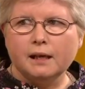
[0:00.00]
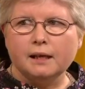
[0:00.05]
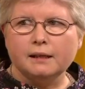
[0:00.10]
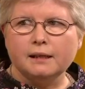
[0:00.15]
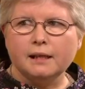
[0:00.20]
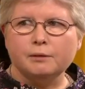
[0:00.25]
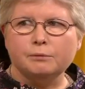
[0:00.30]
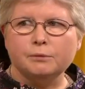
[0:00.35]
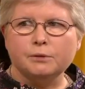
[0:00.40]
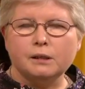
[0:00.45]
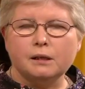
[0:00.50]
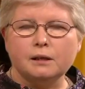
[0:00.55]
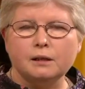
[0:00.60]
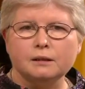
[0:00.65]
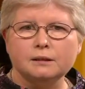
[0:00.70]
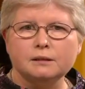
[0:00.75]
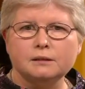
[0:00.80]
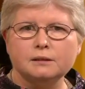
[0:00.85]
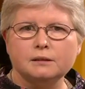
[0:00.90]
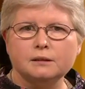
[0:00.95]
and that will
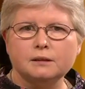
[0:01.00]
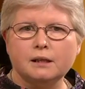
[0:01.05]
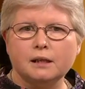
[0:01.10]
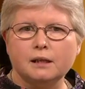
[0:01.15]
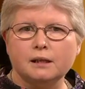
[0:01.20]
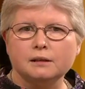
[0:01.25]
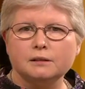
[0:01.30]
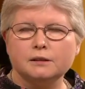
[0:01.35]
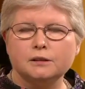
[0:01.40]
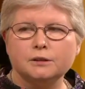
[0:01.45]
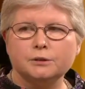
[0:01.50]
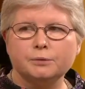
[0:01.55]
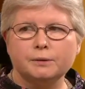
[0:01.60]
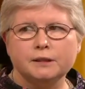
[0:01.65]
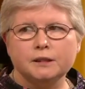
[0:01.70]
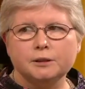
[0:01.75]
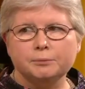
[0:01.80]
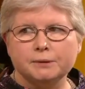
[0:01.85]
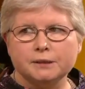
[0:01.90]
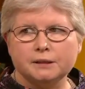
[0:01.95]
cut
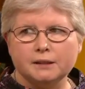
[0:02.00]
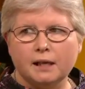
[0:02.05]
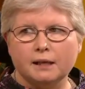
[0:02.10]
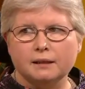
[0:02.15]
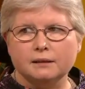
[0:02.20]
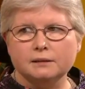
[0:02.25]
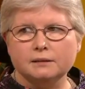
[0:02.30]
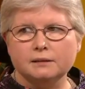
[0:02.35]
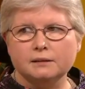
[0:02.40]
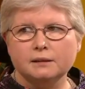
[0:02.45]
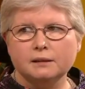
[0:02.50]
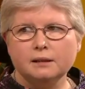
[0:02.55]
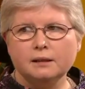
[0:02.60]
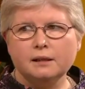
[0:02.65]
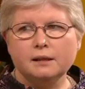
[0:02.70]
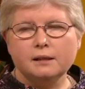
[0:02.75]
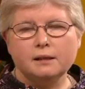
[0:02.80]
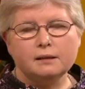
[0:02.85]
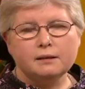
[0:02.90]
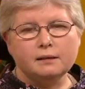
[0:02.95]
20%,
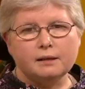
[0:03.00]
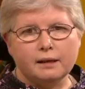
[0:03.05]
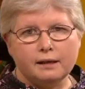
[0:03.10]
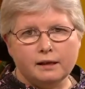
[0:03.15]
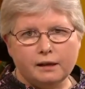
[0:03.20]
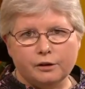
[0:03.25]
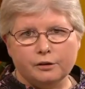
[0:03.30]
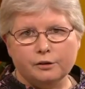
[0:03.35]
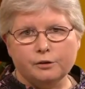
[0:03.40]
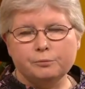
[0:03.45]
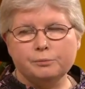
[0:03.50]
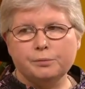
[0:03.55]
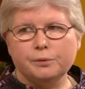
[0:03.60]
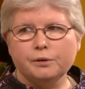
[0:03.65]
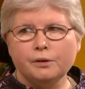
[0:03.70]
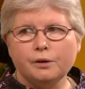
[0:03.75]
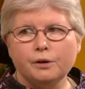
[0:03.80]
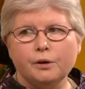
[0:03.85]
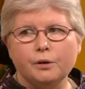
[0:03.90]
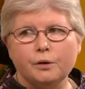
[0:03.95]
they hope,
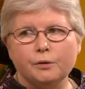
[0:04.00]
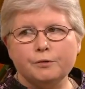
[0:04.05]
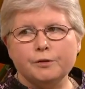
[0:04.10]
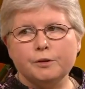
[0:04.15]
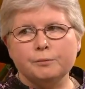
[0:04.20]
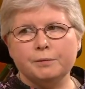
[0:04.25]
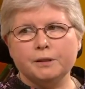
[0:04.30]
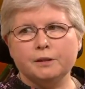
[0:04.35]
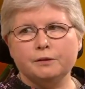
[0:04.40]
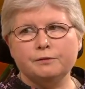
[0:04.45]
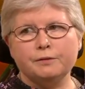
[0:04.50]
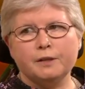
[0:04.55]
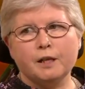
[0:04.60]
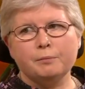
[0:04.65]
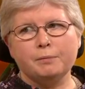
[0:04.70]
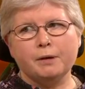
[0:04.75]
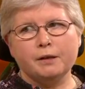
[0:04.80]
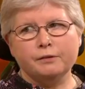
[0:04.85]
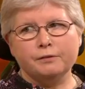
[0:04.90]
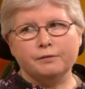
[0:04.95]
off the bill for
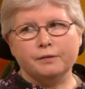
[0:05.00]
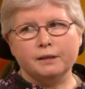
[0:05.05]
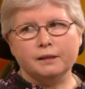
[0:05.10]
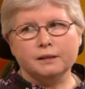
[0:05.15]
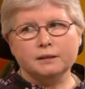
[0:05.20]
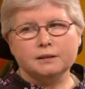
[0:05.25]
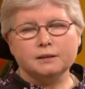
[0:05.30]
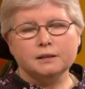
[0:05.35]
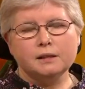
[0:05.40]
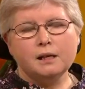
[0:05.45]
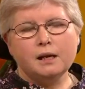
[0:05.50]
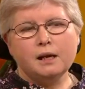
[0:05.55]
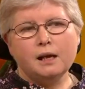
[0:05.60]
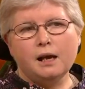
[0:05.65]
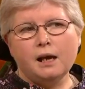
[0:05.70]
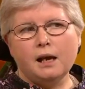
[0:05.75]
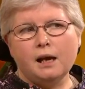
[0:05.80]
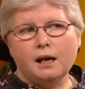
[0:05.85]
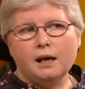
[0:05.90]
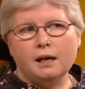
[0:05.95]
that benefit.
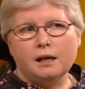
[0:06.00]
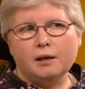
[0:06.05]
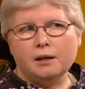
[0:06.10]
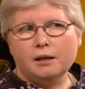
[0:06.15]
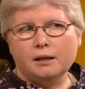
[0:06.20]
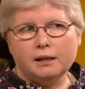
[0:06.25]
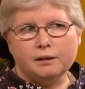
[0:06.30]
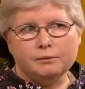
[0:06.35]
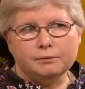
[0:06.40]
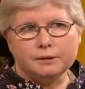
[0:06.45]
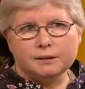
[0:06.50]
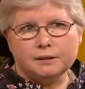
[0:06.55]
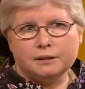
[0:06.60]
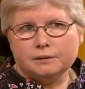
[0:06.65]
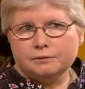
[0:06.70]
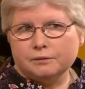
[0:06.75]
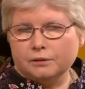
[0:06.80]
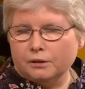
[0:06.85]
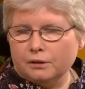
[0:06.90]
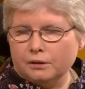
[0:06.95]
It
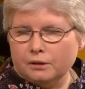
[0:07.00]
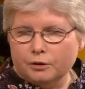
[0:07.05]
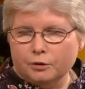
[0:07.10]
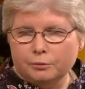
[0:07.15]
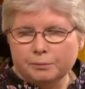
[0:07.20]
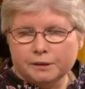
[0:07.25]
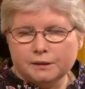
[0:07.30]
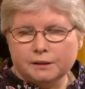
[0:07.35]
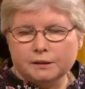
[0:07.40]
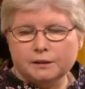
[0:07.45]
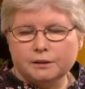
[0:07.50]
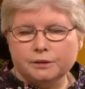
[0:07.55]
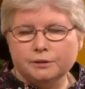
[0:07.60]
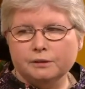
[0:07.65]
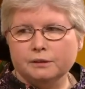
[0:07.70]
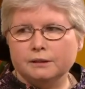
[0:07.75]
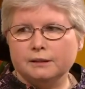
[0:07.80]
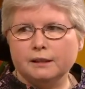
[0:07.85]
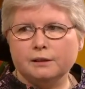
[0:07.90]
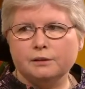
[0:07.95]
was almost as
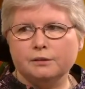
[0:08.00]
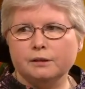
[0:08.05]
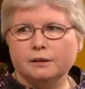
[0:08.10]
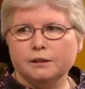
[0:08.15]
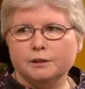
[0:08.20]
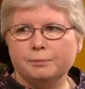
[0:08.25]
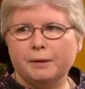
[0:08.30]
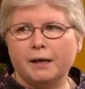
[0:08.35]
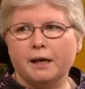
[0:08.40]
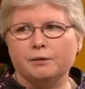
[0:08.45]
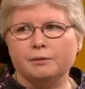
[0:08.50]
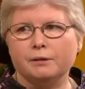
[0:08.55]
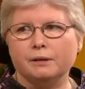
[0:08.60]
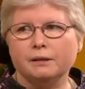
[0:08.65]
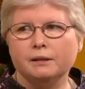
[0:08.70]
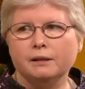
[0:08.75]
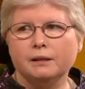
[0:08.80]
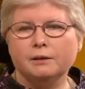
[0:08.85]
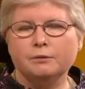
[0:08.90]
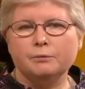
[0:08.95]
soon as they got into
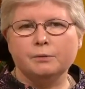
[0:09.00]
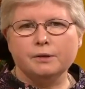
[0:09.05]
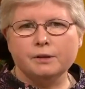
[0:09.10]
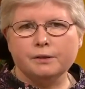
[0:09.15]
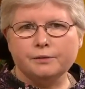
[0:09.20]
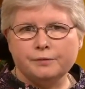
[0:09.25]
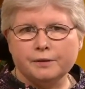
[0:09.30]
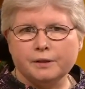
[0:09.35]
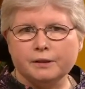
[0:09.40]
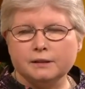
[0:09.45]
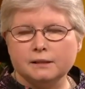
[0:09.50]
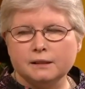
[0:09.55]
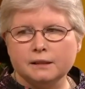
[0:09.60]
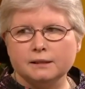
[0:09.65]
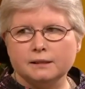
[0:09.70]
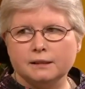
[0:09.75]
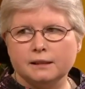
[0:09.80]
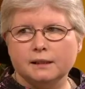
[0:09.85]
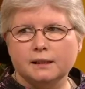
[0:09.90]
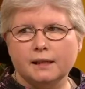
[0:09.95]
power, one of the first
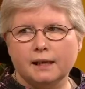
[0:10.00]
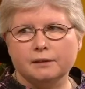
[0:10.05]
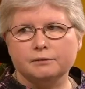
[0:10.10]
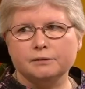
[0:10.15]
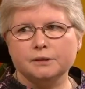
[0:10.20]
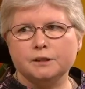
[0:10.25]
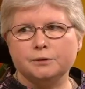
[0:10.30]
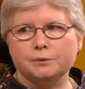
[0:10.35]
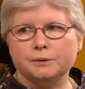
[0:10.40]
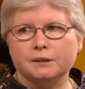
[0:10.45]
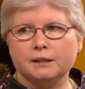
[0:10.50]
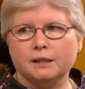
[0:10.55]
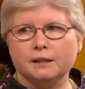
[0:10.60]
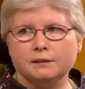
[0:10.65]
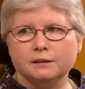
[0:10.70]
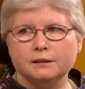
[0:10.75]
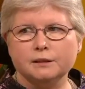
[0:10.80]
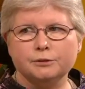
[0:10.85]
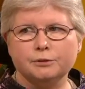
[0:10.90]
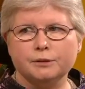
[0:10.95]
things he announced was
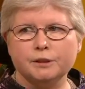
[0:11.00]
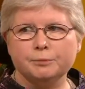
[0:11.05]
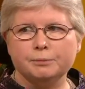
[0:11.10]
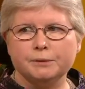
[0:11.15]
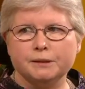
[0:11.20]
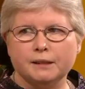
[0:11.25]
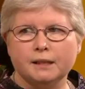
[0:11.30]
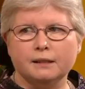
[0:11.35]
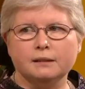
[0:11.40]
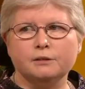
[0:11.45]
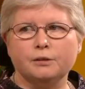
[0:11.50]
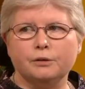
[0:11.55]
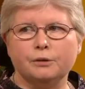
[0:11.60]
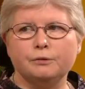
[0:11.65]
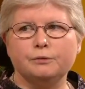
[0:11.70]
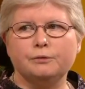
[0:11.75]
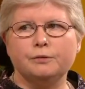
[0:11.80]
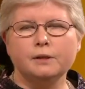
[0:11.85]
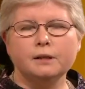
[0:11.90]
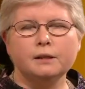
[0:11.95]
cutting 20%
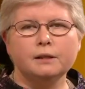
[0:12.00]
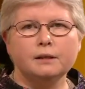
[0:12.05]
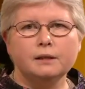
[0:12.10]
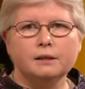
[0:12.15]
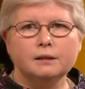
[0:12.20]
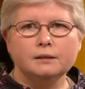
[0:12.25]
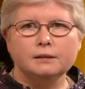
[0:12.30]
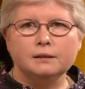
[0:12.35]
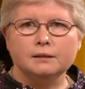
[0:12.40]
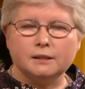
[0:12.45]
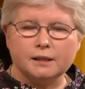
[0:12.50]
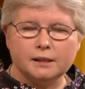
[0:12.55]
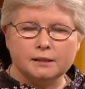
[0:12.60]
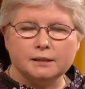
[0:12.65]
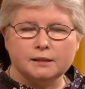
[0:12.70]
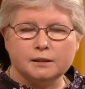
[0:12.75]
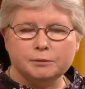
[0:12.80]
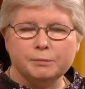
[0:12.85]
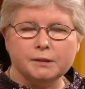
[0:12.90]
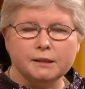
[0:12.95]
off
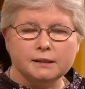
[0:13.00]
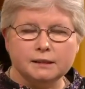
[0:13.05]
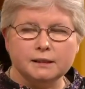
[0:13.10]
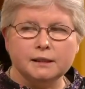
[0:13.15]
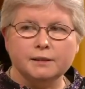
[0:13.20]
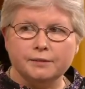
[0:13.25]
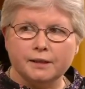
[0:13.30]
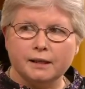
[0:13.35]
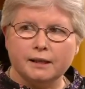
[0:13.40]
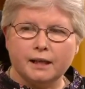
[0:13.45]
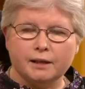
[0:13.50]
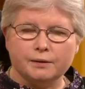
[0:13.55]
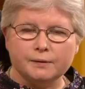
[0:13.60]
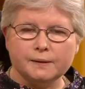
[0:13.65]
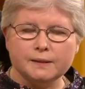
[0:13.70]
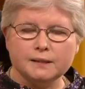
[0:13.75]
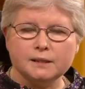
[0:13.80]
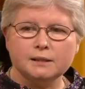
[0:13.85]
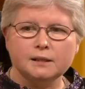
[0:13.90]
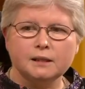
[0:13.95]
disability living
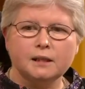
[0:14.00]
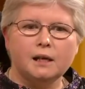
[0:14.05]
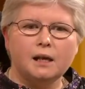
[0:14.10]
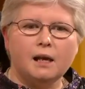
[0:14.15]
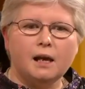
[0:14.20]
allowance.